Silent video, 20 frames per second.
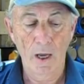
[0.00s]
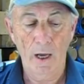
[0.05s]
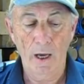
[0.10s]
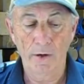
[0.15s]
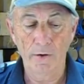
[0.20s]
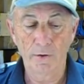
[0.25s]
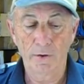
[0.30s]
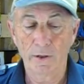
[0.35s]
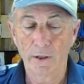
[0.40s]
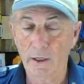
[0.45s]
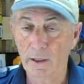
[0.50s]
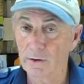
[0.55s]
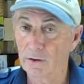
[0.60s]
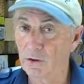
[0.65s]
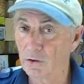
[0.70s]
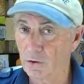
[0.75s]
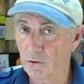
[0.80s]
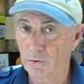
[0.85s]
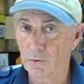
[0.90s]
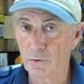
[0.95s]
and you can get
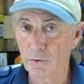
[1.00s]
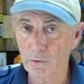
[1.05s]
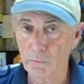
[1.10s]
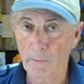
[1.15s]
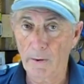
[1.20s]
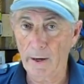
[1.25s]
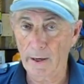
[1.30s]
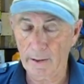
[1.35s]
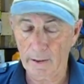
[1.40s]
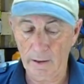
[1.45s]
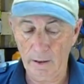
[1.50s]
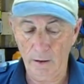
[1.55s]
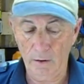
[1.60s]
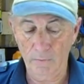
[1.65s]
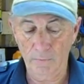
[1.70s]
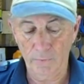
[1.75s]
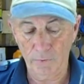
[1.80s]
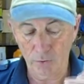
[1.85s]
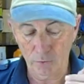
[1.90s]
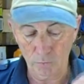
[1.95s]
these screws back
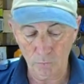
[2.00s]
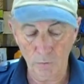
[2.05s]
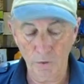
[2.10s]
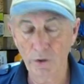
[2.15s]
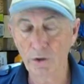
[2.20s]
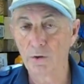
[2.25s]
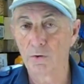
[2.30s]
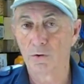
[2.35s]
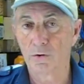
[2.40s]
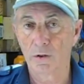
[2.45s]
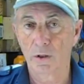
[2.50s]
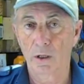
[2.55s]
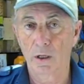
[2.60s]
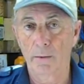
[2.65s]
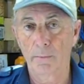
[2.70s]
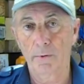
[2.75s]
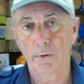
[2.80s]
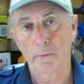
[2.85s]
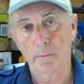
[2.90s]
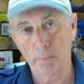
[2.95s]
out, reuse the
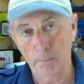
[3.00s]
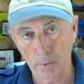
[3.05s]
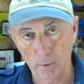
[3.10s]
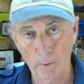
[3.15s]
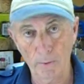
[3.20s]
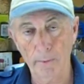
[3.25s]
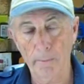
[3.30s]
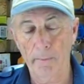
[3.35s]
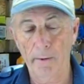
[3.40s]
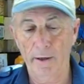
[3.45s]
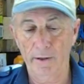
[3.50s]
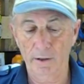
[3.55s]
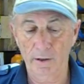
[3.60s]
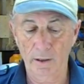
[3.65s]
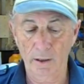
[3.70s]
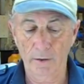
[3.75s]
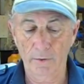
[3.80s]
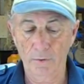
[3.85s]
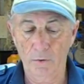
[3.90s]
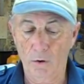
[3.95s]
lumber, put it back
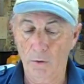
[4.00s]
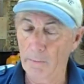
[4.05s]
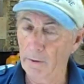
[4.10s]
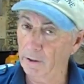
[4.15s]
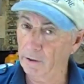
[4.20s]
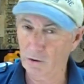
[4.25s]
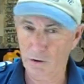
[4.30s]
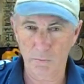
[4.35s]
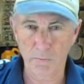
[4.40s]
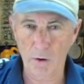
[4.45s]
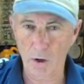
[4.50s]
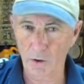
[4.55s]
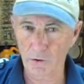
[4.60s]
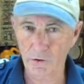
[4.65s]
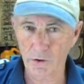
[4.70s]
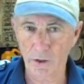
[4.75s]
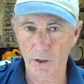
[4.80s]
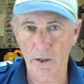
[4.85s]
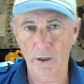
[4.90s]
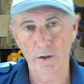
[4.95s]
together or make a small
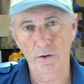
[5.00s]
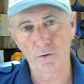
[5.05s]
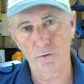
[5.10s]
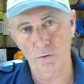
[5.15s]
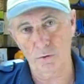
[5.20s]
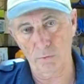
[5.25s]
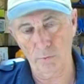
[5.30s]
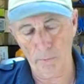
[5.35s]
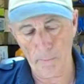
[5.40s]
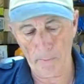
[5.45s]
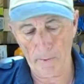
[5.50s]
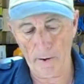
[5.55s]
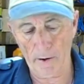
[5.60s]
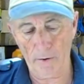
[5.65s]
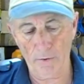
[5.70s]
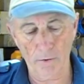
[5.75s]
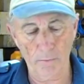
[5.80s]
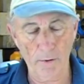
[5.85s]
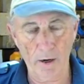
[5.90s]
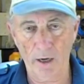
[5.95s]
change or a
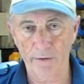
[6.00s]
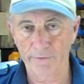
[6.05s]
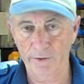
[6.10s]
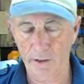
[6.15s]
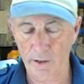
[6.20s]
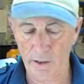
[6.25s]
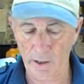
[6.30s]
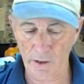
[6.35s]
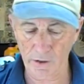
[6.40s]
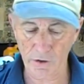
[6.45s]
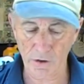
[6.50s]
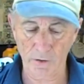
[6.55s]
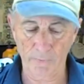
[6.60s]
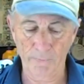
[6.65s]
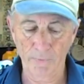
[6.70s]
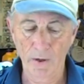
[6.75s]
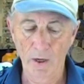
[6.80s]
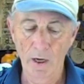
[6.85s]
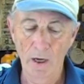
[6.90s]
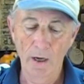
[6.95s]
repair or modification
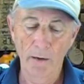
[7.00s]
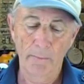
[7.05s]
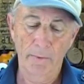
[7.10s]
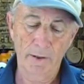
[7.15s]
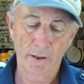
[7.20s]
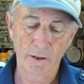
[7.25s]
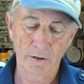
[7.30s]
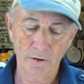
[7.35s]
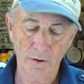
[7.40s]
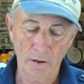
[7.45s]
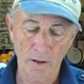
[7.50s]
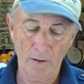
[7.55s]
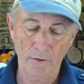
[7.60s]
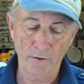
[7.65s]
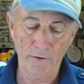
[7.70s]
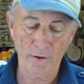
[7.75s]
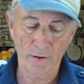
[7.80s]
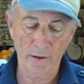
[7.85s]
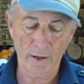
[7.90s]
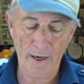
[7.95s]
because another
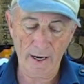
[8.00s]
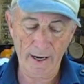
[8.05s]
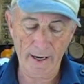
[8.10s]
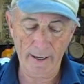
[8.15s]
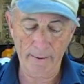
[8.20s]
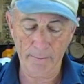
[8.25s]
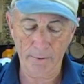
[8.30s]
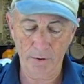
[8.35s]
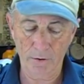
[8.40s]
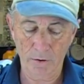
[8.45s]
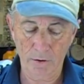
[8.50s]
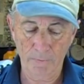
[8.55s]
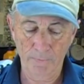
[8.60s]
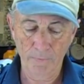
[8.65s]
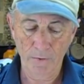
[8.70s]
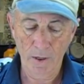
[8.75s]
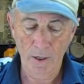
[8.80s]
thing that happens